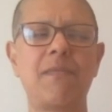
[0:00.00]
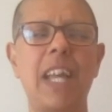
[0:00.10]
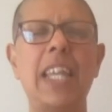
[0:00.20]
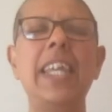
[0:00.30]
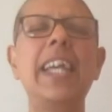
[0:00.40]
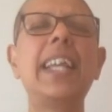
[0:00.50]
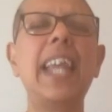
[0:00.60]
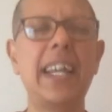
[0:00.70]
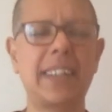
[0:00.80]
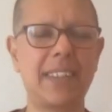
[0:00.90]
and
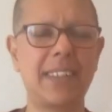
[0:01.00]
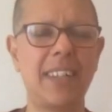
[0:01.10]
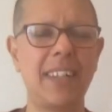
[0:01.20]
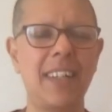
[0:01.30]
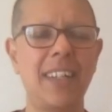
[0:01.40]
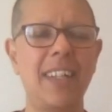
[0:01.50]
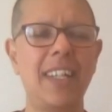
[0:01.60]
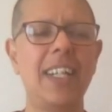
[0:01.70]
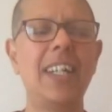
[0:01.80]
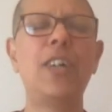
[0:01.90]
neglect
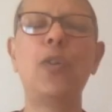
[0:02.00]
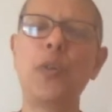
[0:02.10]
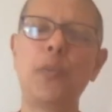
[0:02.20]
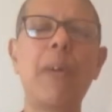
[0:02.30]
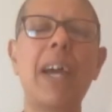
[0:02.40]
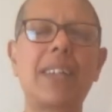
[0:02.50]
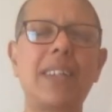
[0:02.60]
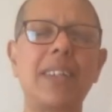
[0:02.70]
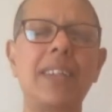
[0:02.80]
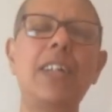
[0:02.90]
her own practice.